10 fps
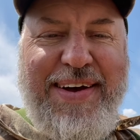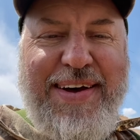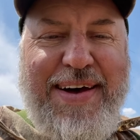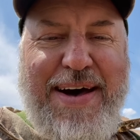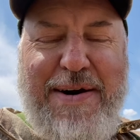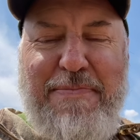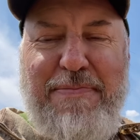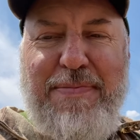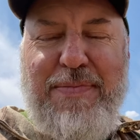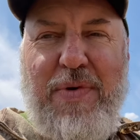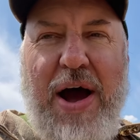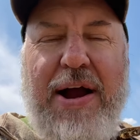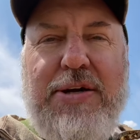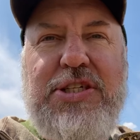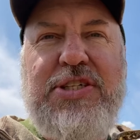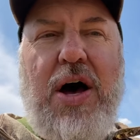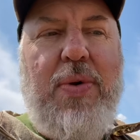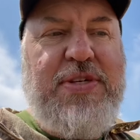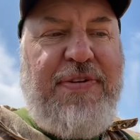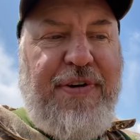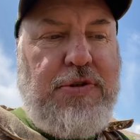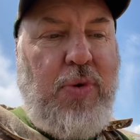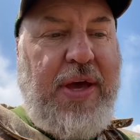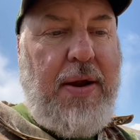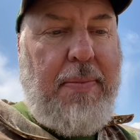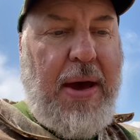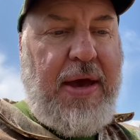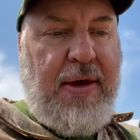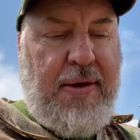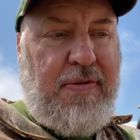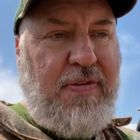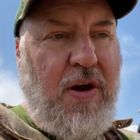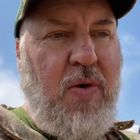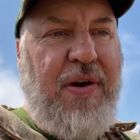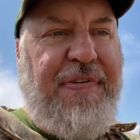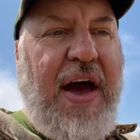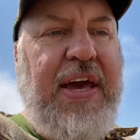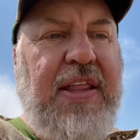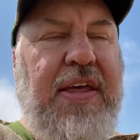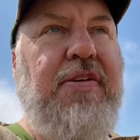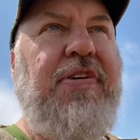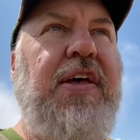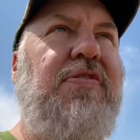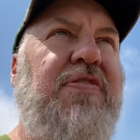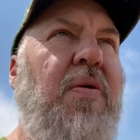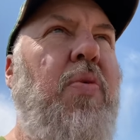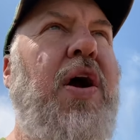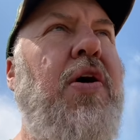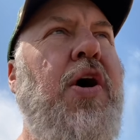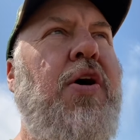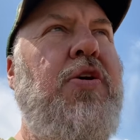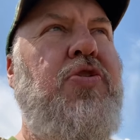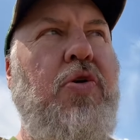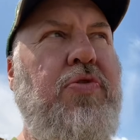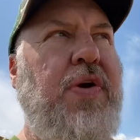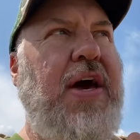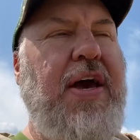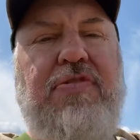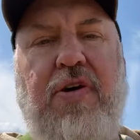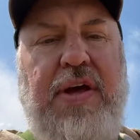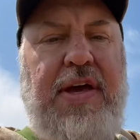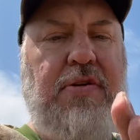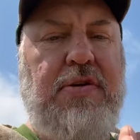ours is always the first weekend in May. So if I get these in somewhere 2 or 3 days on either